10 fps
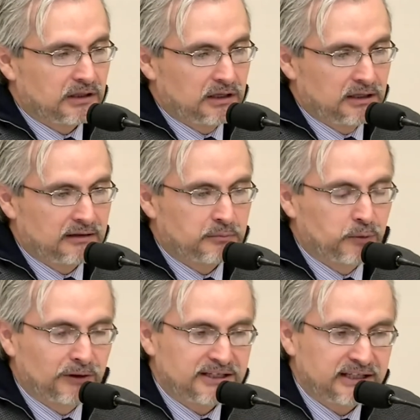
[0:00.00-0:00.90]
in the
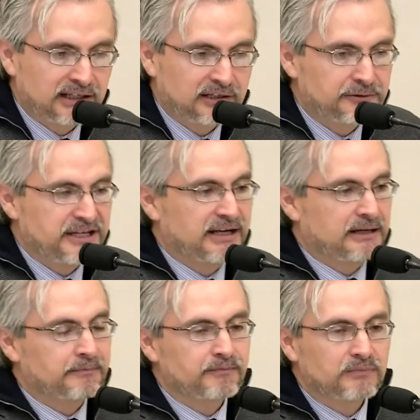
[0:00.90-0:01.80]
political
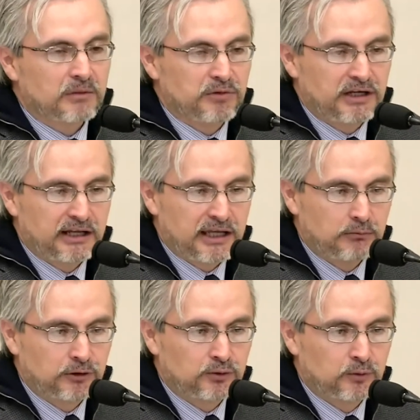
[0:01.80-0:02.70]
arena, being
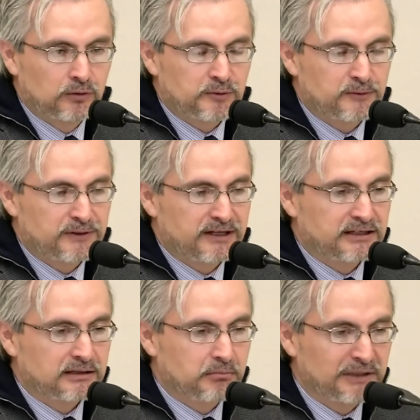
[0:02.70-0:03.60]
able to
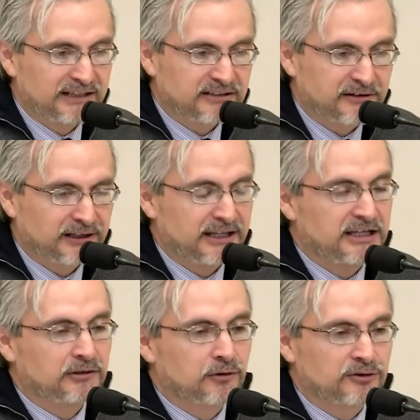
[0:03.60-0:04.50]
operate
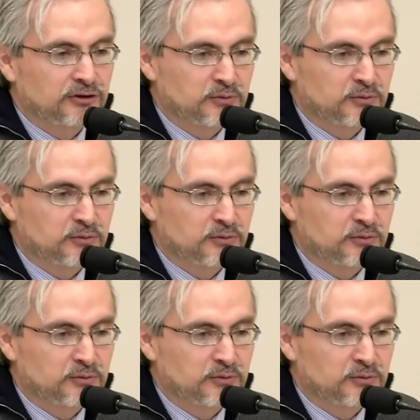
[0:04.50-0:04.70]
militarily in order to